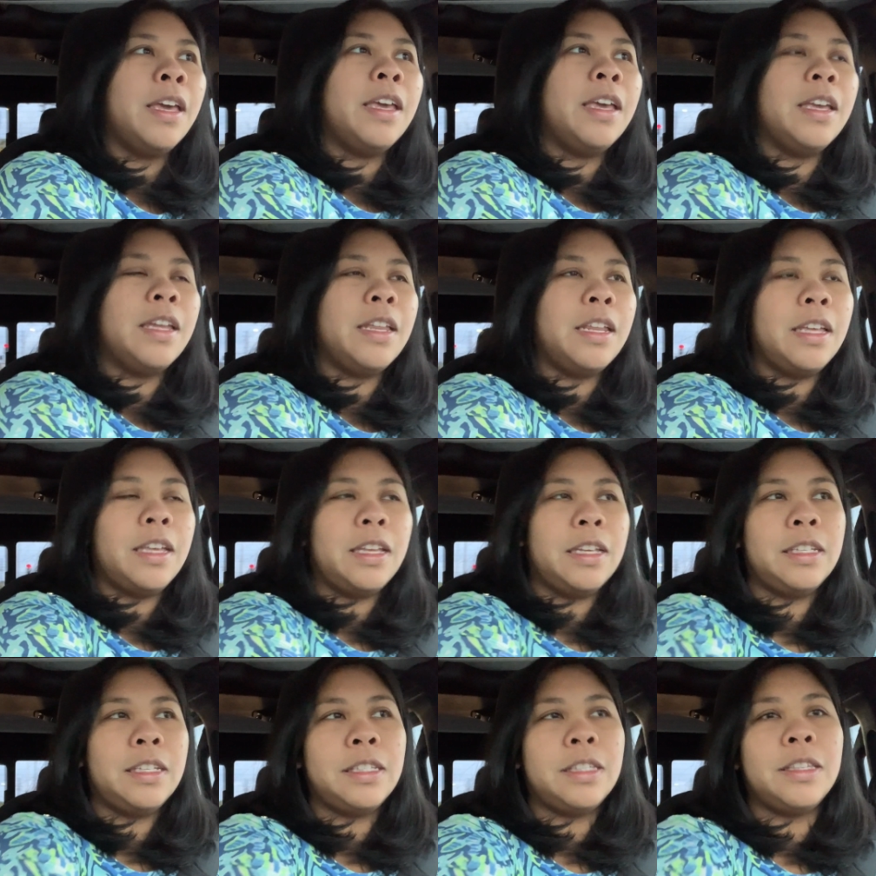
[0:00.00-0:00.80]
It
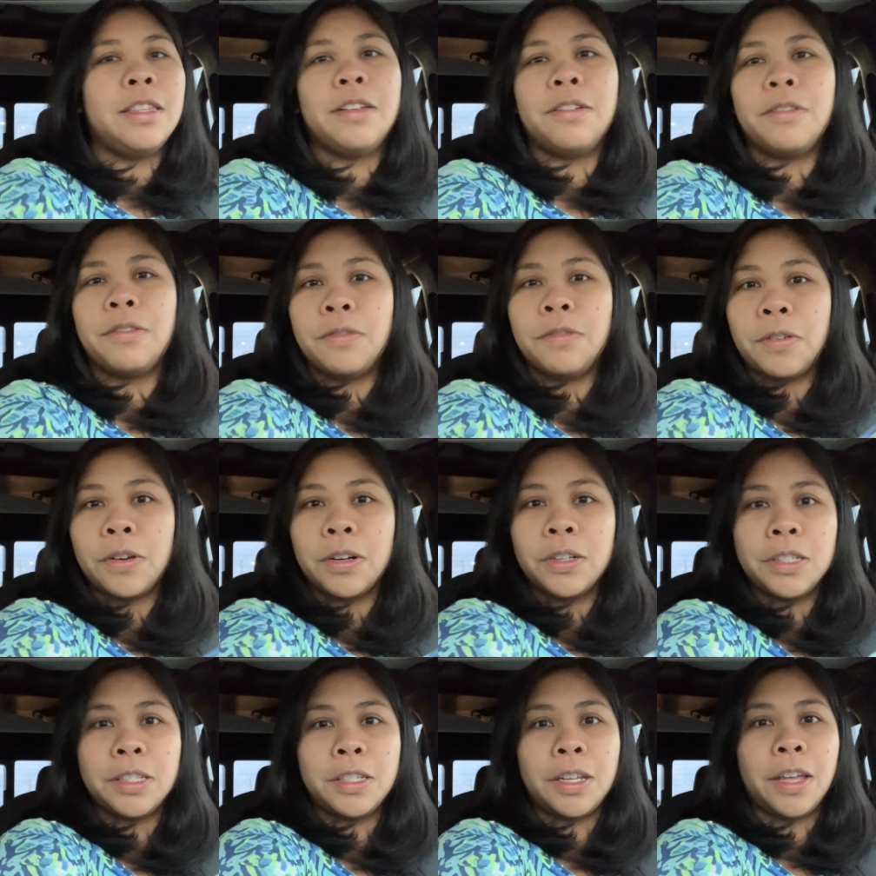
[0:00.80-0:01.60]
is the
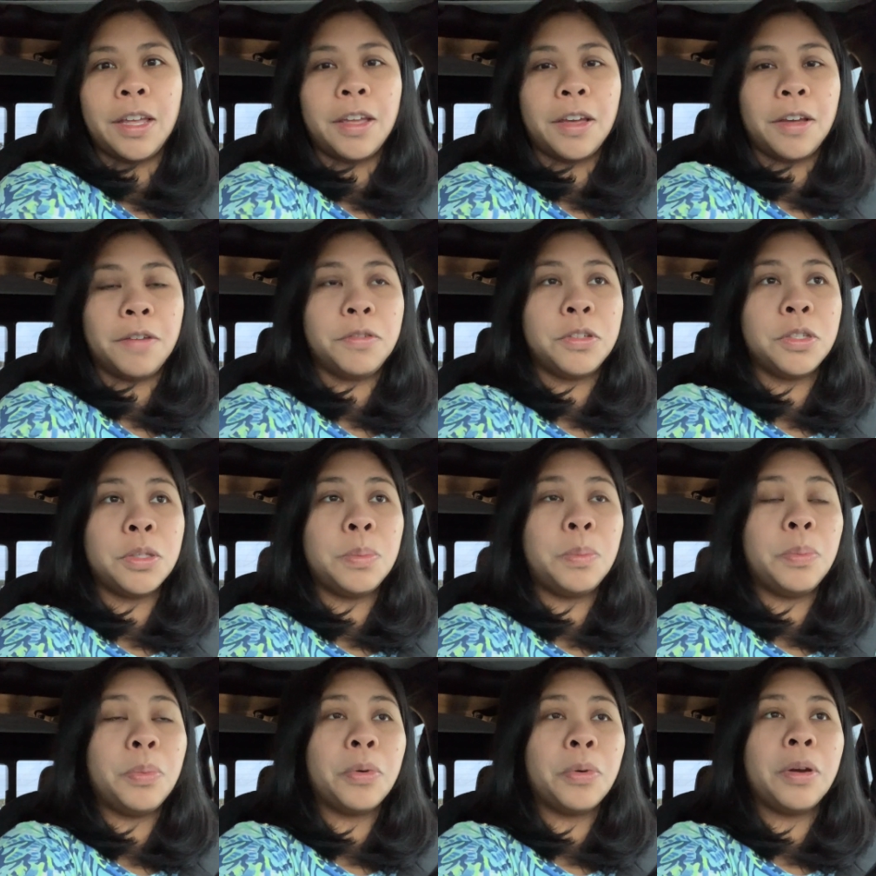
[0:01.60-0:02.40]
first day of
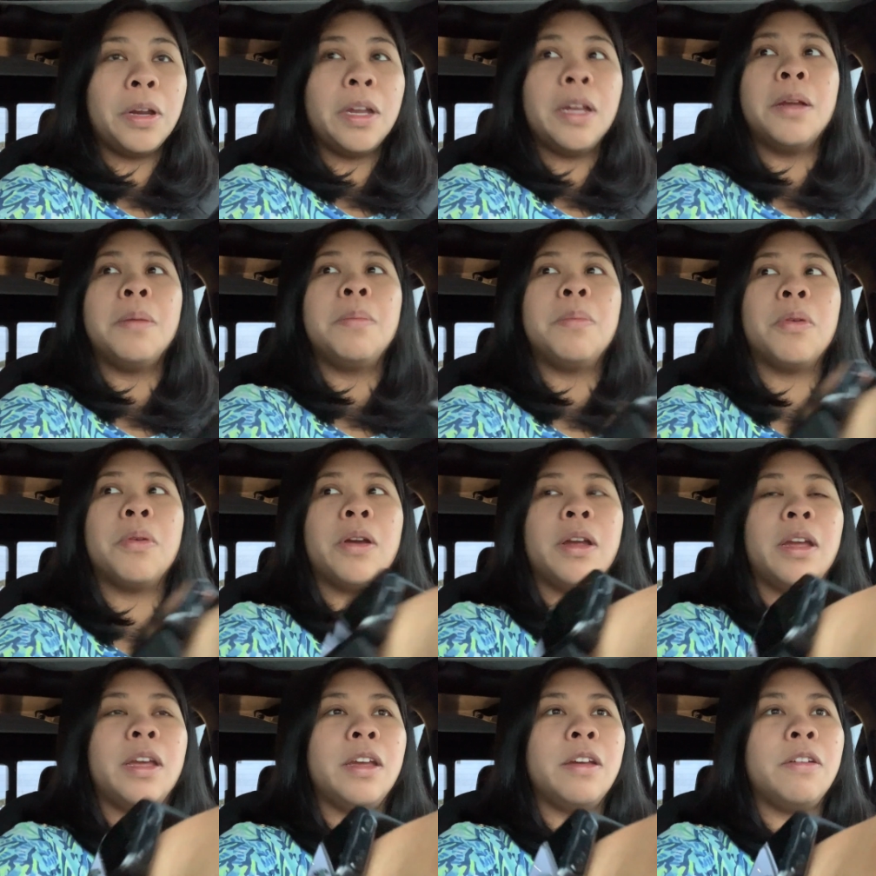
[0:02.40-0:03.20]
spring
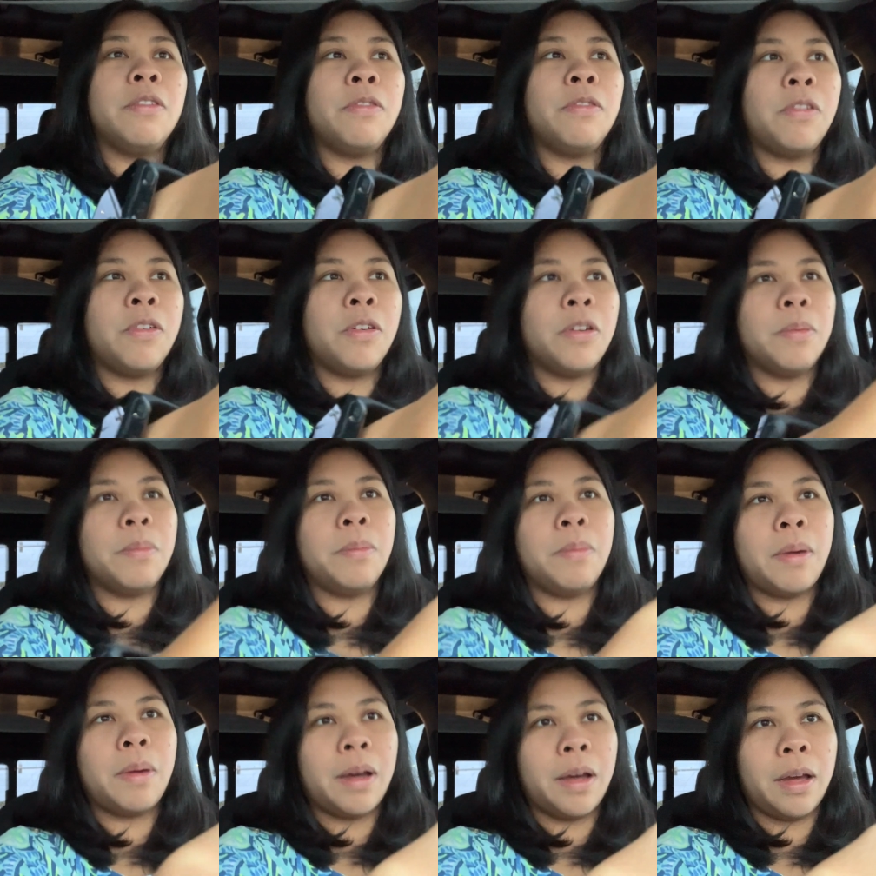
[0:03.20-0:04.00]
break for
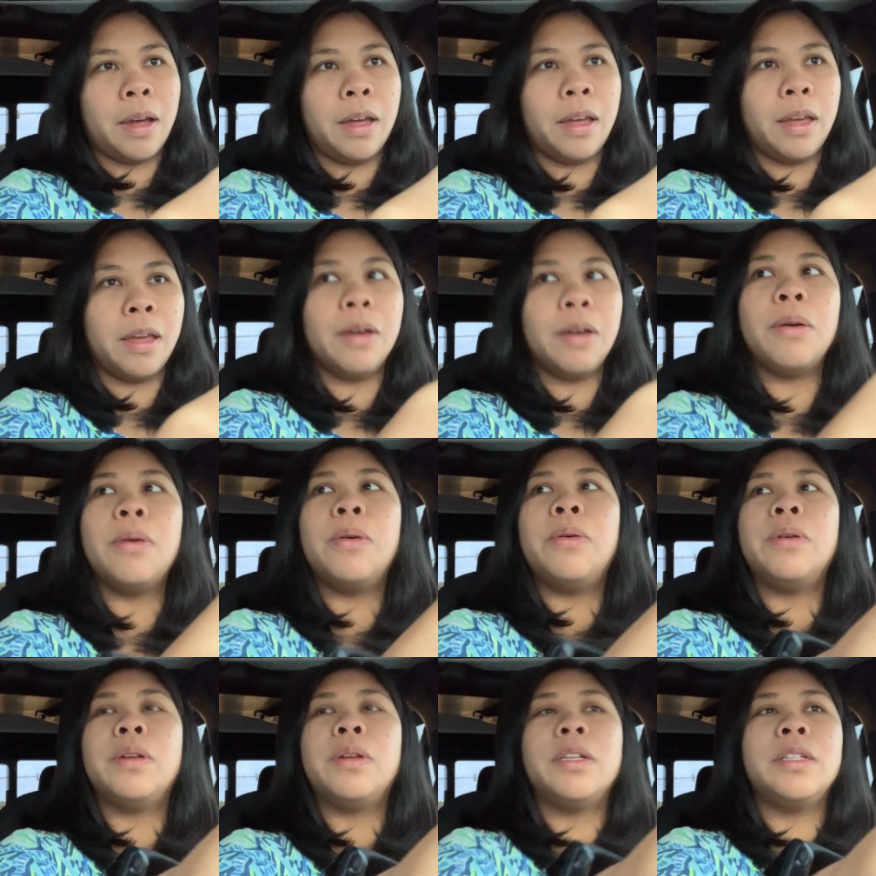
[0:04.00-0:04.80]
my
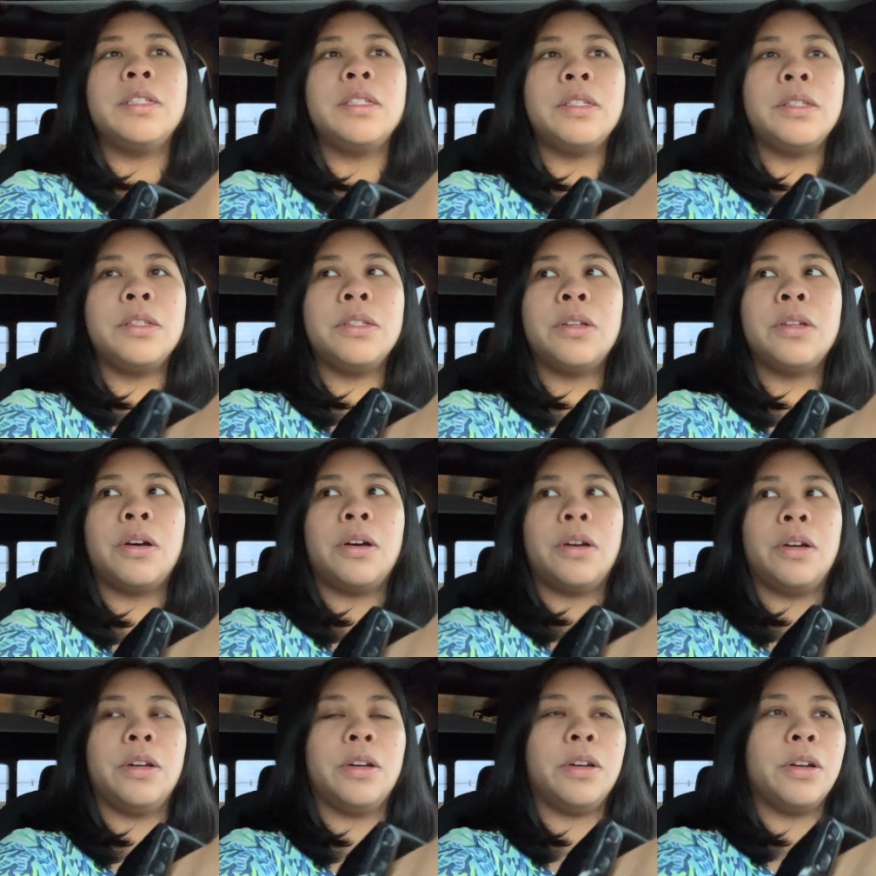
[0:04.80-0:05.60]
oldest
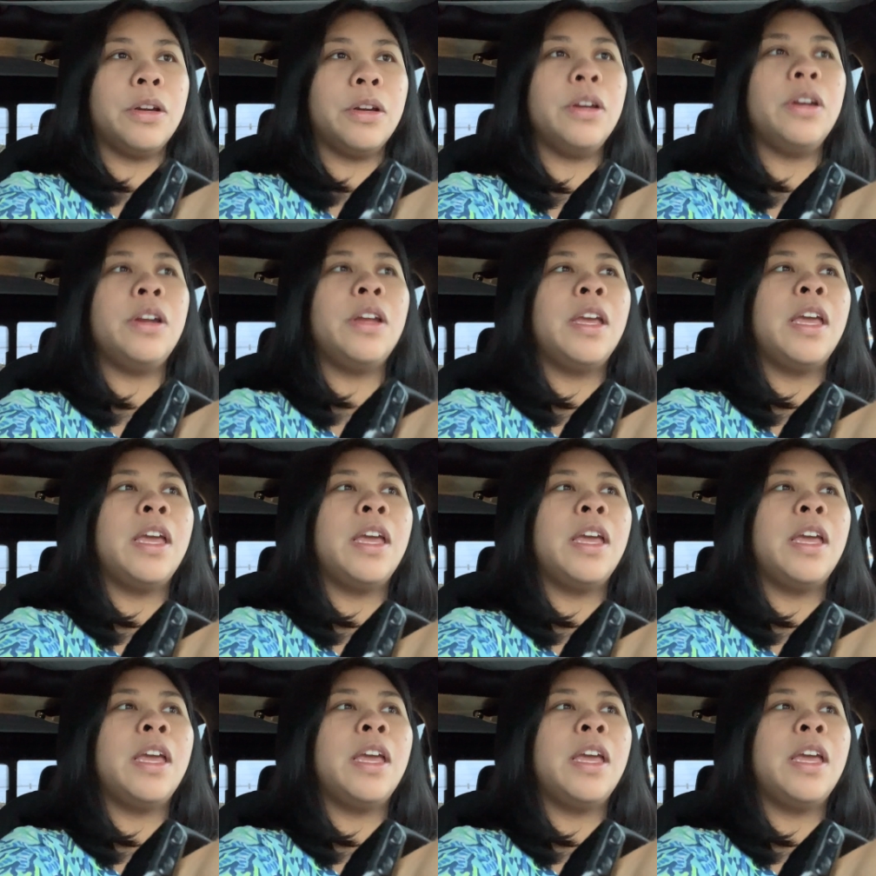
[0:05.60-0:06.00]
daughter,